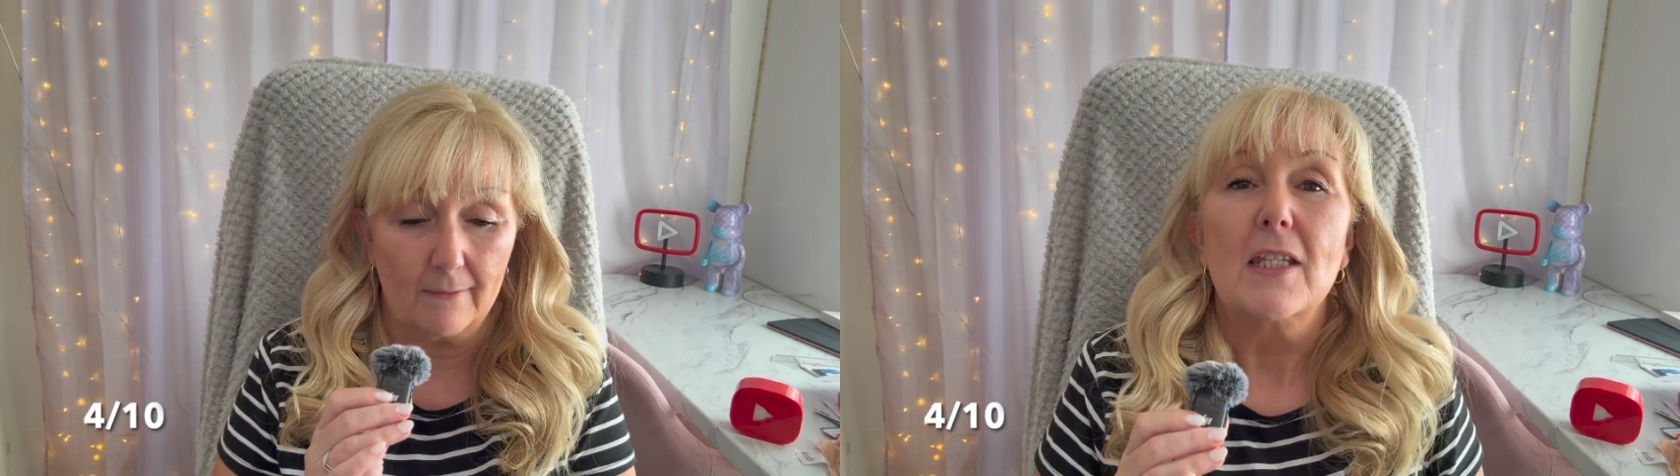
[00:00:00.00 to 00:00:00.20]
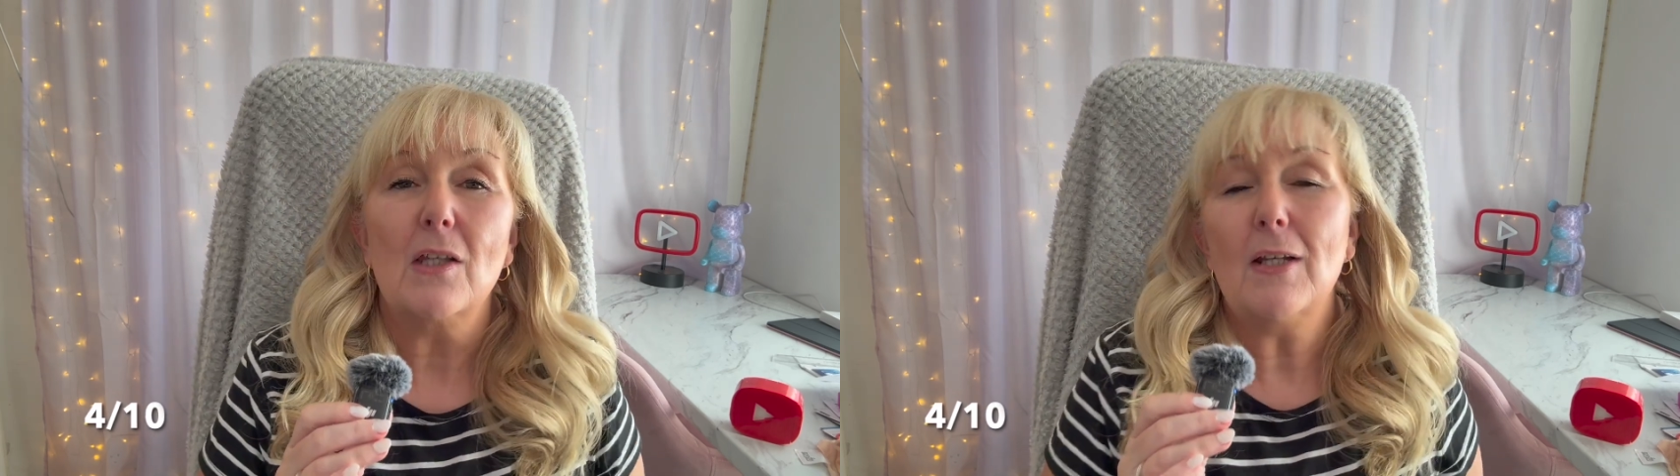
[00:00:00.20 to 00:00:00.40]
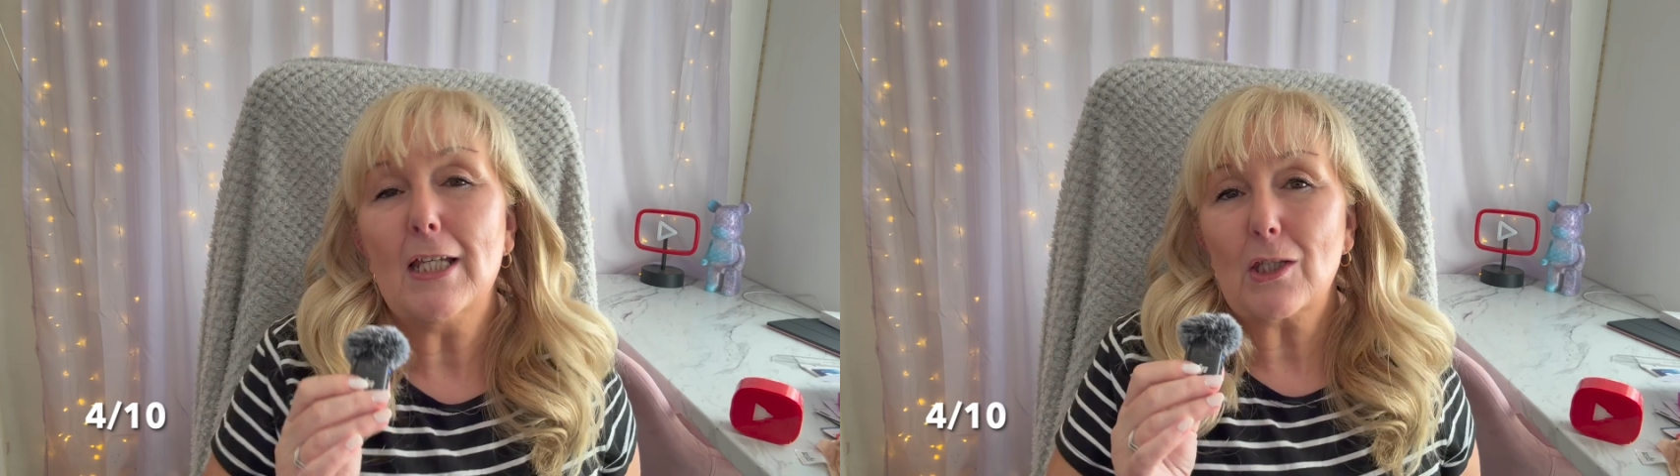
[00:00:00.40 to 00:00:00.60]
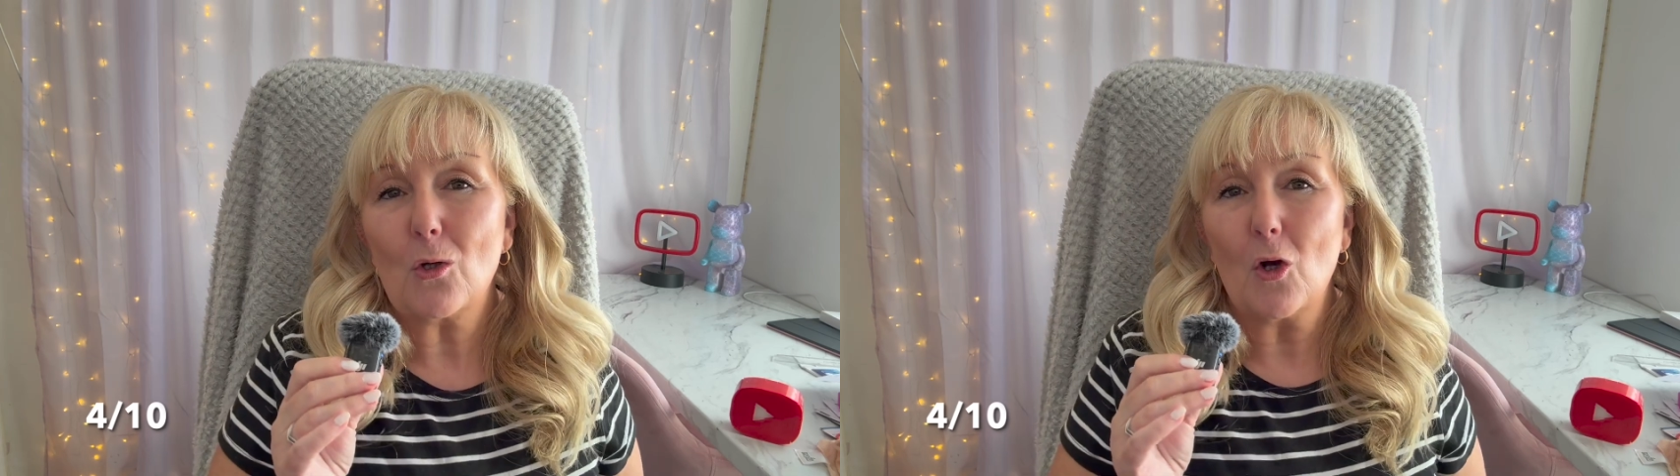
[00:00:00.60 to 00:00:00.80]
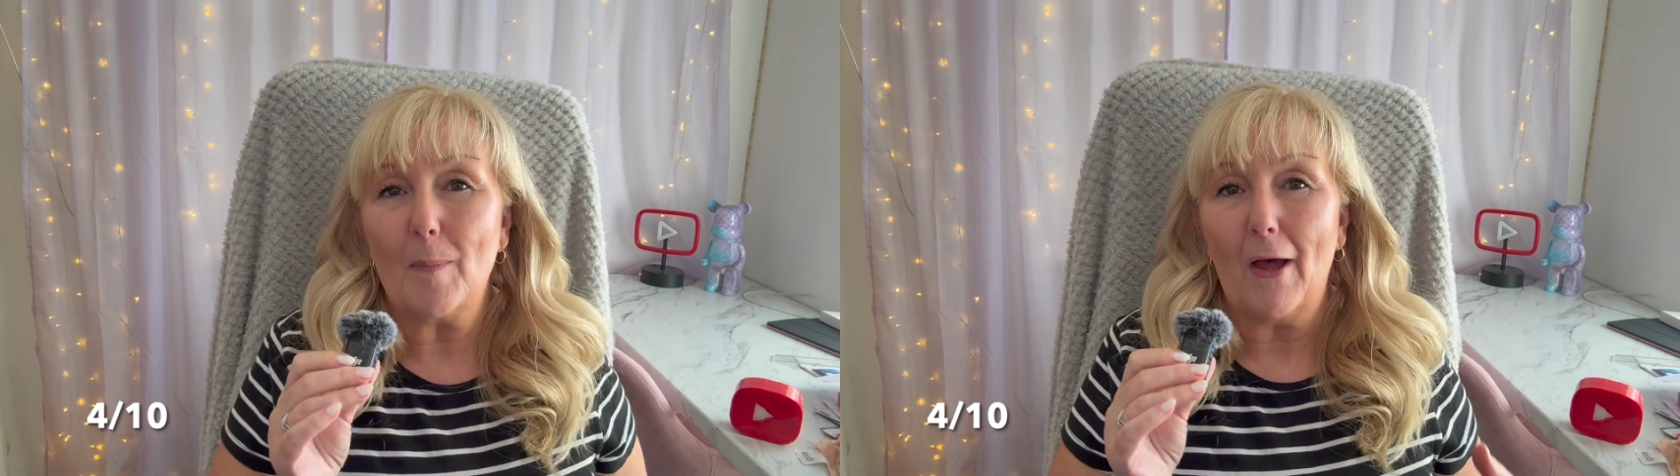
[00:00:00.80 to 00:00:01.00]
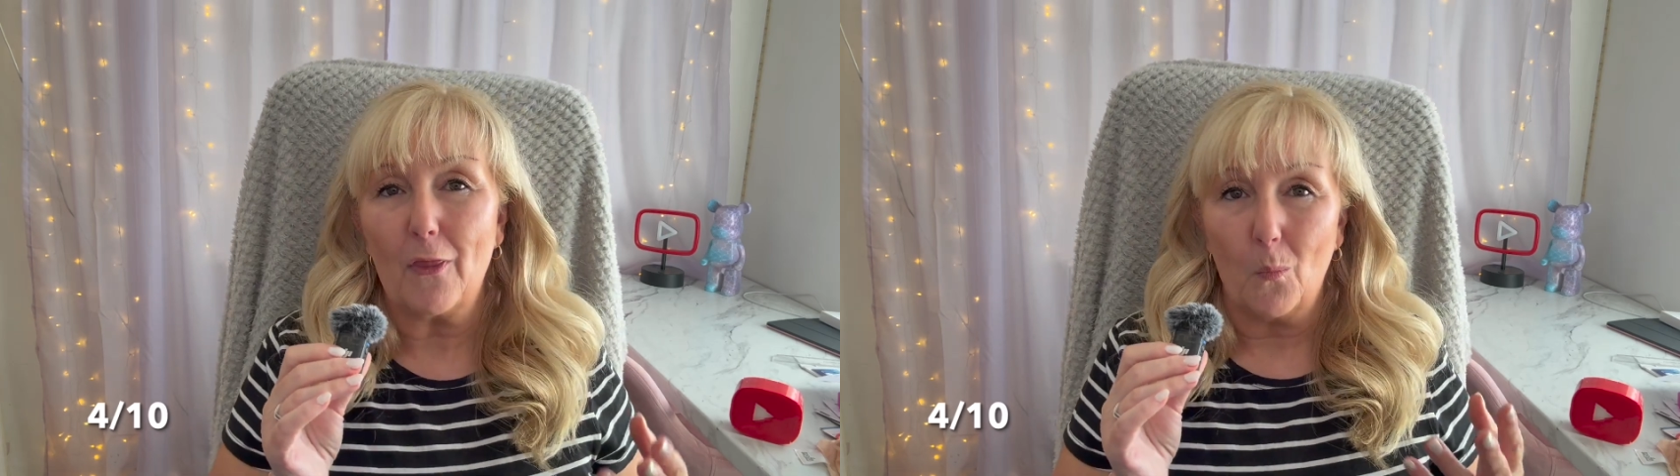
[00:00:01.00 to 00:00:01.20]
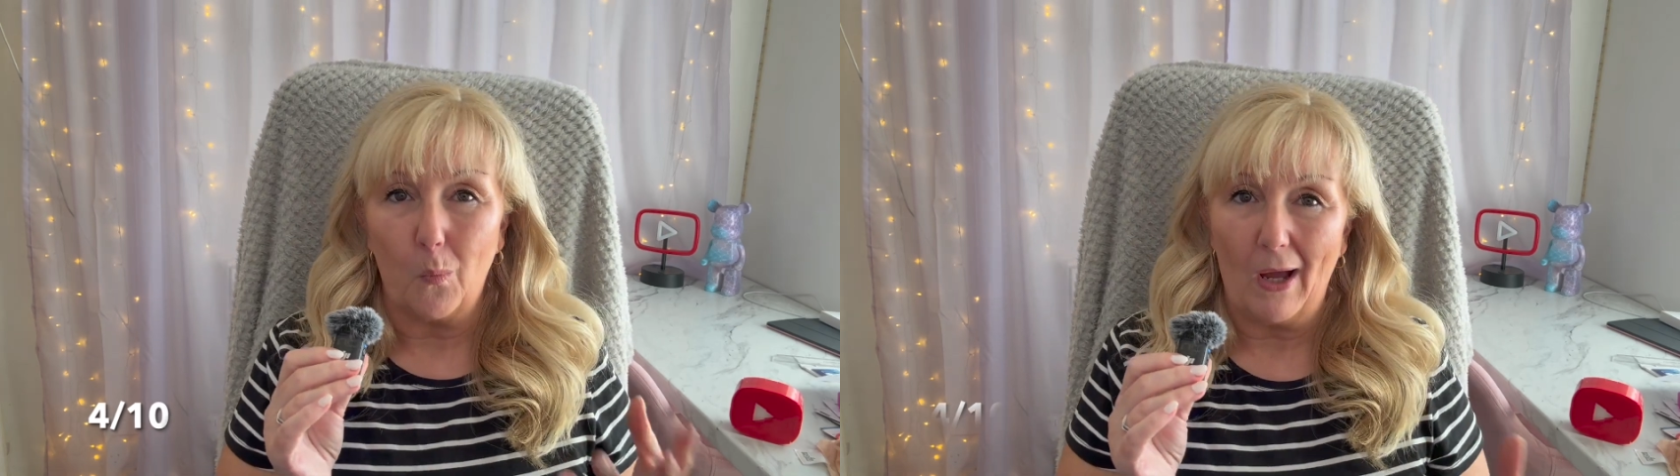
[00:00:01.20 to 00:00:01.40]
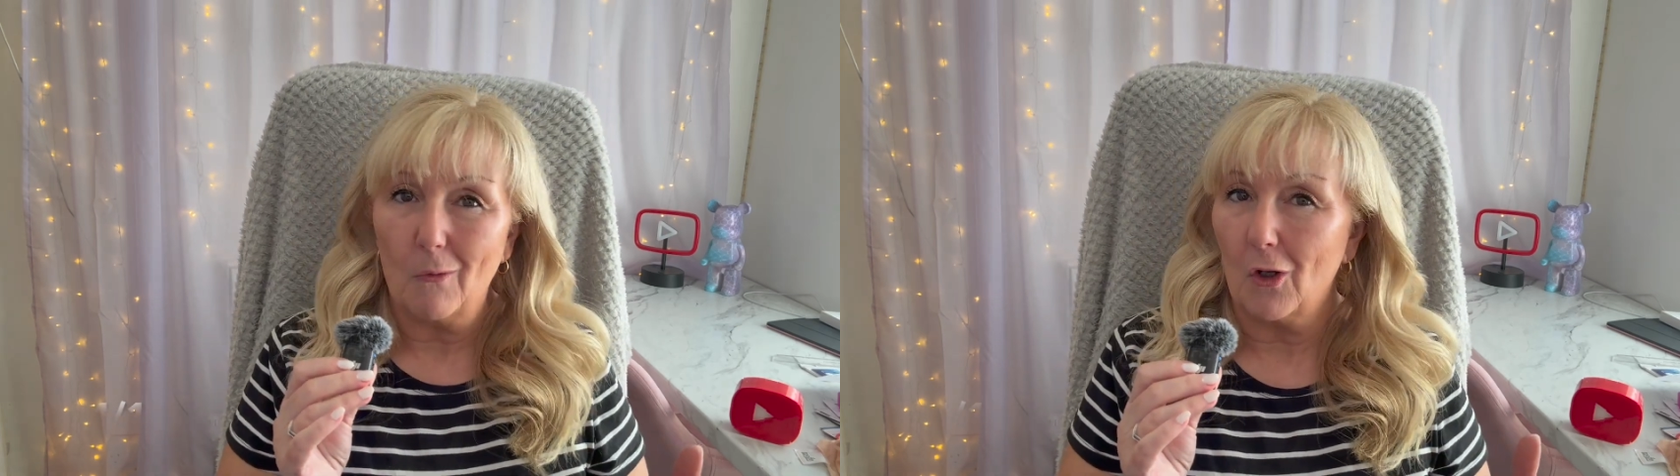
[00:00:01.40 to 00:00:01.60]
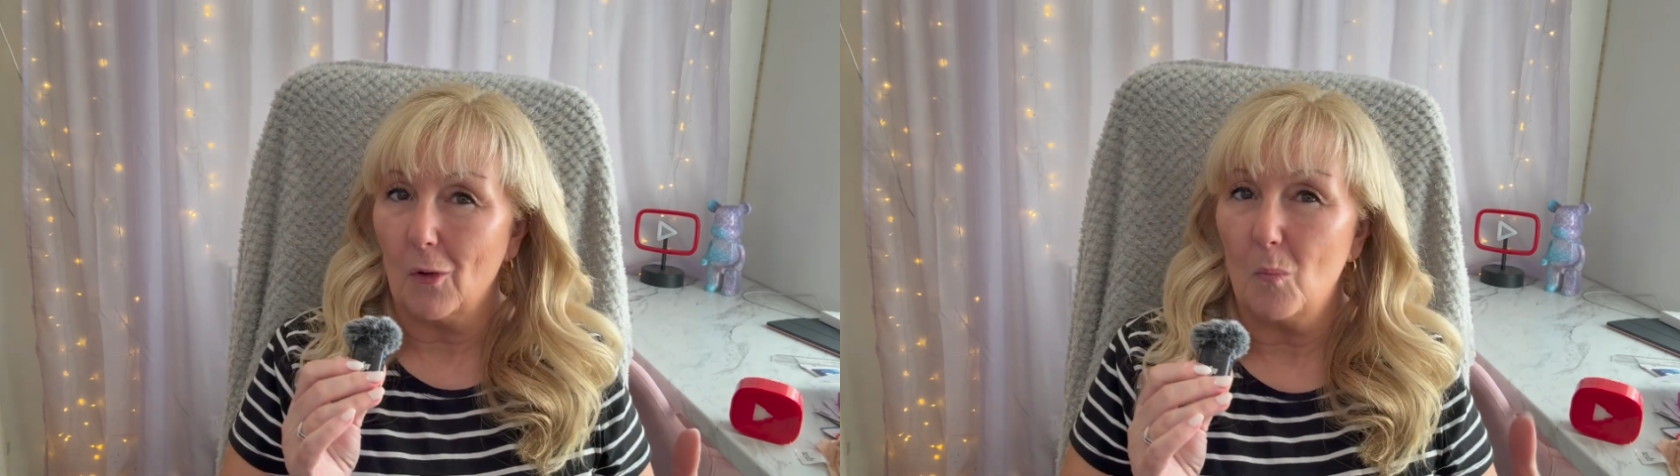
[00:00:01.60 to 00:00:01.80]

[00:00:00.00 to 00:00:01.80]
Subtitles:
So let's talk about the welcome.